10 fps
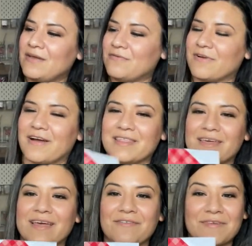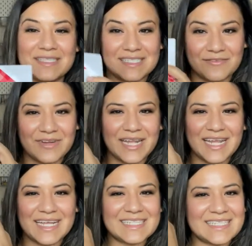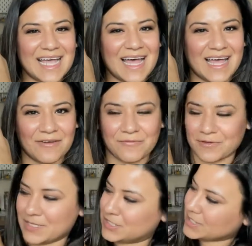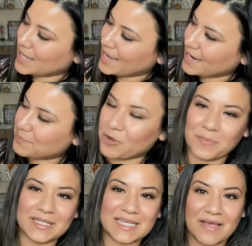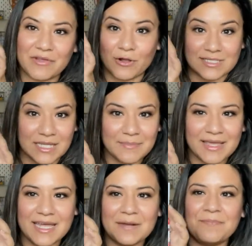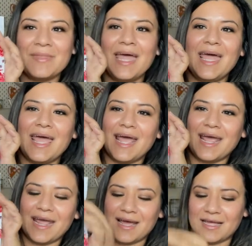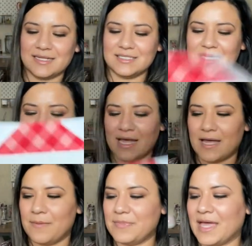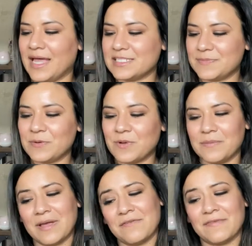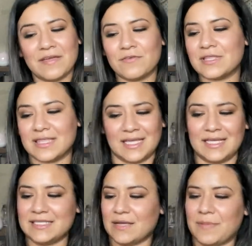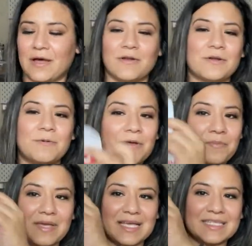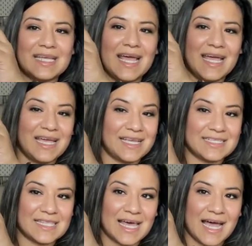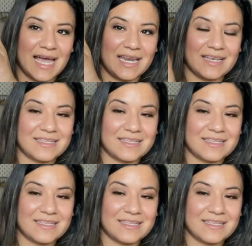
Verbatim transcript: for all the festivities, uh, 4th of July. I'm hoping to have it all done by then. And um, that's been one of my favorite things about Quilt Bees is that